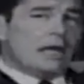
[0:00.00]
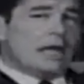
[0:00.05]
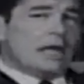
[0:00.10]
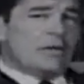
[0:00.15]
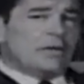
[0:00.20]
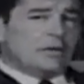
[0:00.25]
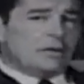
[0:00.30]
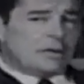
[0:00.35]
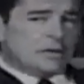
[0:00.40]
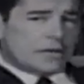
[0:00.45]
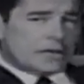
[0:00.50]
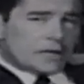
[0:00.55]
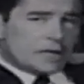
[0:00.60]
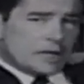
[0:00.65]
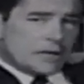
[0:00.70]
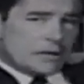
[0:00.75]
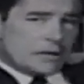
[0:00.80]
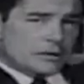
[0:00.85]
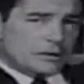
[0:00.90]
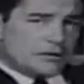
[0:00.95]
11 years
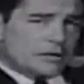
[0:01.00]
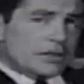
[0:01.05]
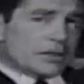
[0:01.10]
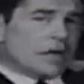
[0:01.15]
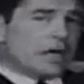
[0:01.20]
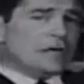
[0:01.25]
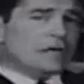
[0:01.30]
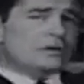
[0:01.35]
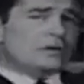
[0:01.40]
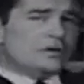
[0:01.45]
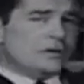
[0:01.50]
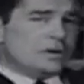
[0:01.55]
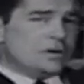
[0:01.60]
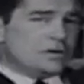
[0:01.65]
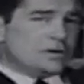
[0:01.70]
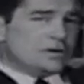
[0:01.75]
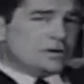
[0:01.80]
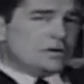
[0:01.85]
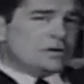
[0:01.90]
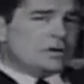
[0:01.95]
later, the
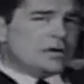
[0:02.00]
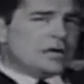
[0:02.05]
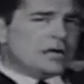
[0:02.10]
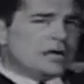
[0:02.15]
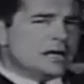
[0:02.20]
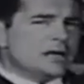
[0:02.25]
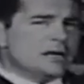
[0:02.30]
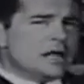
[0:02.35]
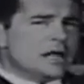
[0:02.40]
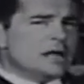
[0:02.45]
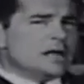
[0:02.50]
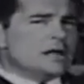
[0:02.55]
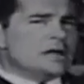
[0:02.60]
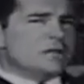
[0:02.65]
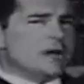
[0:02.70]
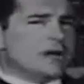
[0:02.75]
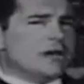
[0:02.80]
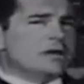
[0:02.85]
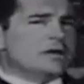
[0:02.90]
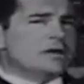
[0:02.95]
Constitution created not a
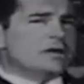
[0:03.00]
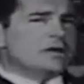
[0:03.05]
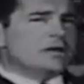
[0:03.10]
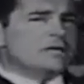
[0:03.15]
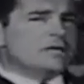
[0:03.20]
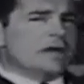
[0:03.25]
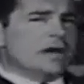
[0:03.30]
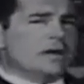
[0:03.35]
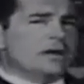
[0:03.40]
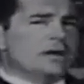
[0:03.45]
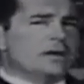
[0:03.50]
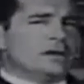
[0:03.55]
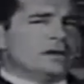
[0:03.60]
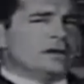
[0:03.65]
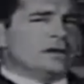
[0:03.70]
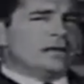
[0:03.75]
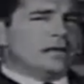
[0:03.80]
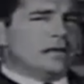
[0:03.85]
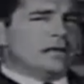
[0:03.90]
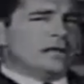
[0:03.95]
democracy founded
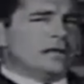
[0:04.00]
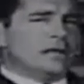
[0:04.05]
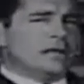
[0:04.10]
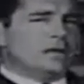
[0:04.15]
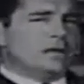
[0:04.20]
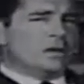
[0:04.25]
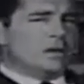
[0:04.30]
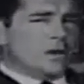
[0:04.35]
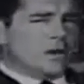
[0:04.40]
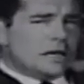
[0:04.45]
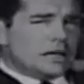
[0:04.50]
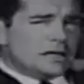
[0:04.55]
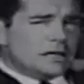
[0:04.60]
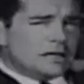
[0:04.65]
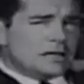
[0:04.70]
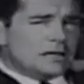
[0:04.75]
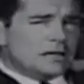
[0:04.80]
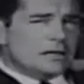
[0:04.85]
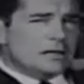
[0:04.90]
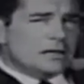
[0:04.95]
on the ideal of
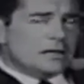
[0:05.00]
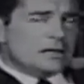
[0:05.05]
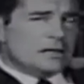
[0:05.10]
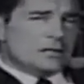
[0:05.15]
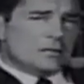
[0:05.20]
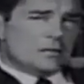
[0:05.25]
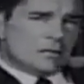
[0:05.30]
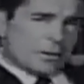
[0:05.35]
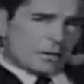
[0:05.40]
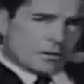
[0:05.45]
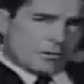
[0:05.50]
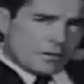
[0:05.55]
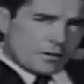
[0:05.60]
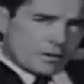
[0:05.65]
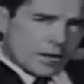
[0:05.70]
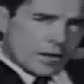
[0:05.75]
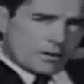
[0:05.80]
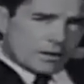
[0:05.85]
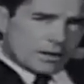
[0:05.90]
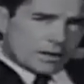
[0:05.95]
equality, but a
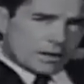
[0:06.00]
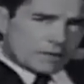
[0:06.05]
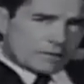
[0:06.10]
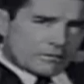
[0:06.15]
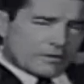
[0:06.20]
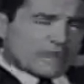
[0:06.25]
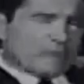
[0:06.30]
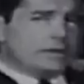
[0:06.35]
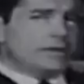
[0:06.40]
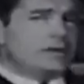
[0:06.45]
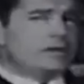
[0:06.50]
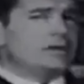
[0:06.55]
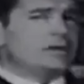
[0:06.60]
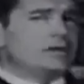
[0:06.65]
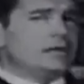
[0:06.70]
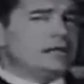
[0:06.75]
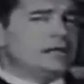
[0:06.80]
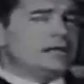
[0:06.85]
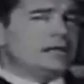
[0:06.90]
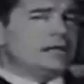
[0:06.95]
republic founded on
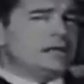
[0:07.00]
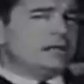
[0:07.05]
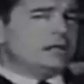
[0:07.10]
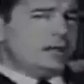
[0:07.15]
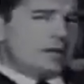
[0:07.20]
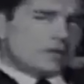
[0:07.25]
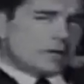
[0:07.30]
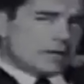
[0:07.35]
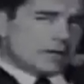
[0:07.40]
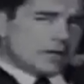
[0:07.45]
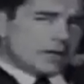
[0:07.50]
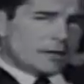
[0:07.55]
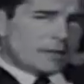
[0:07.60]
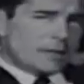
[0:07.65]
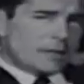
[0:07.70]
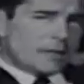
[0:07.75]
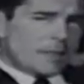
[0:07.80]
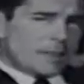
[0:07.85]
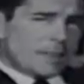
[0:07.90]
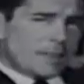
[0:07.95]
the ideal of liberty.
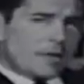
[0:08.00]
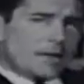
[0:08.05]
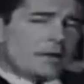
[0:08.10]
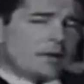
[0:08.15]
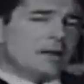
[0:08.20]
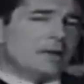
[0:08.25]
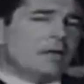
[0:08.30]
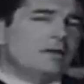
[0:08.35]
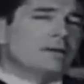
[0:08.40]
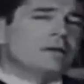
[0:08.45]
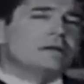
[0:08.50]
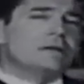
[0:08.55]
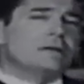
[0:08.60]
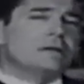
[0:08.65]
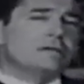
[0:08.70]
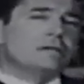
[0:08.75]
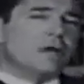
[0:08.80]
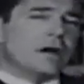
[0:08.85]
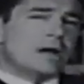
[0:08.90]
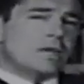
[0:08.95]
This
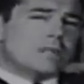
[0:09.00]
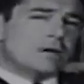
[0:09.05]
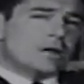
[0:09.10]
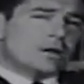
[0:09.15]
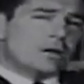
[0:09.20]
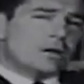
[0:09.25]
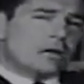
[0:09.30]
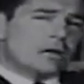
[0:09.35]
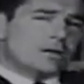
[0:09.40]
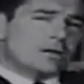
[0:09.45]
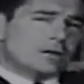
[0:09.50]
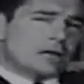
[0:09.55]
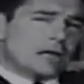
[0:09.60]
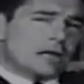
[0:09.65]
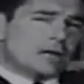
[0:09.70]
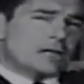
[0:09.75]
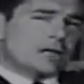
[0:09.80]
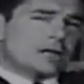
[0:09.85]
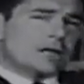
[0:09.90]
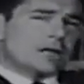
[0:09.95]
is why Myrdal
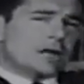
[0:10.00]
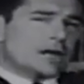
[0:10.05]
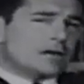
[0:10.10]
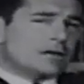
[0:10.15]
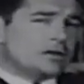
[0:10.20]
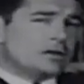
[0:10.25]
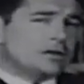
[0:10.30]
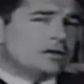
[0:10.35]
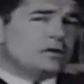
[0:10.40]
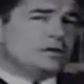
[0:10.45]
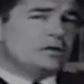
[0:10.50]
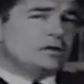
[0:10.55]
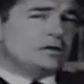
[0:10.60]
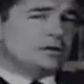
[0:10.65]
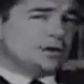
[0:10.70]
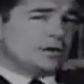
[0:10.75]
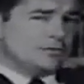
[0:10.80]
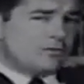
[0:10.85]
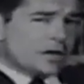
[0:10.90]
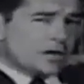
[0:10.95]
says the Constitutional
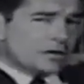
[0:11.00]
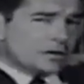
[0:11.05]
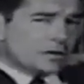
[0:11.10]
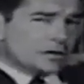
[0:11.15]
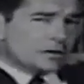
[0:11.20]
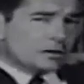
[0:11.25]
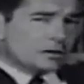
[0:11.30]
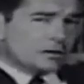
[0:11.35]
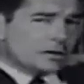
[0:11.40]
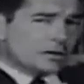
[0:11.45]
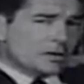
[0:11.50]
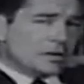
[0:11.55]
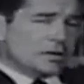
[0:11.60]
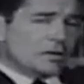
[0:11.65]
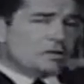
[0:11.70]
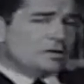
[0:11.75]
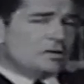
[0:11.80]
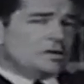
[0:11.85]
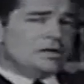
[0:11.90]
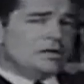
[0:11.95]
Convention
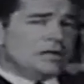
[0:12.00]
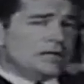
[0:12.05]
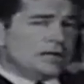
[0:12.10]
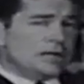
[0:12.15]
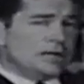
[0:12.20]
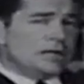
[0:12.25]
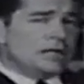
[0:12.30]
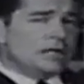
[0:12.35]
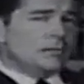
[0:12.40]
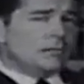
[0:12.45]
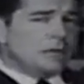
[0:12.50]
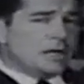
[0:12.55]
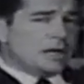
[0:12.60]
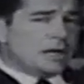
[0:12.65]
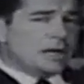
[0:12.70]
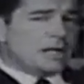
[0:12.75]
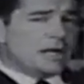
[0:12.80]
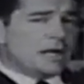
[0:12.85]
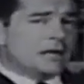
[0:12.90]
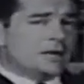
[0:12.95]
was nearly a
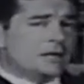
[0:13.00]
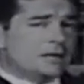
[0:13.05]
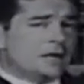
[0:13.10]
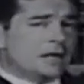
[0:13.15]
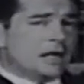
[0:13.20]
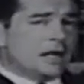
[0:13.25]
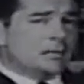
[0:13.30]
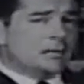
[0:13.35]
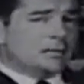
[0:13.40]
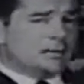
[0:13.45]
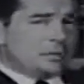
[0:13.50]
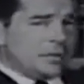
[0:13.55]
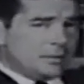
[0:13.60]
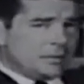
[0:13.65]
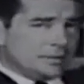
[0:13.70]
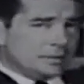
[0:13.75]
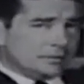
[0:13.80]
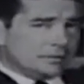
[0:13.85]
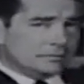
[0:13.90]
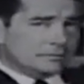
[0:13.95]
plot against the common
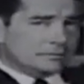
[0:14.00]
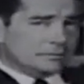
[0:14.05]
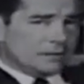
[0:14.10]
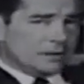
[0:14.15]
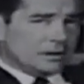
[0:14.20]
people.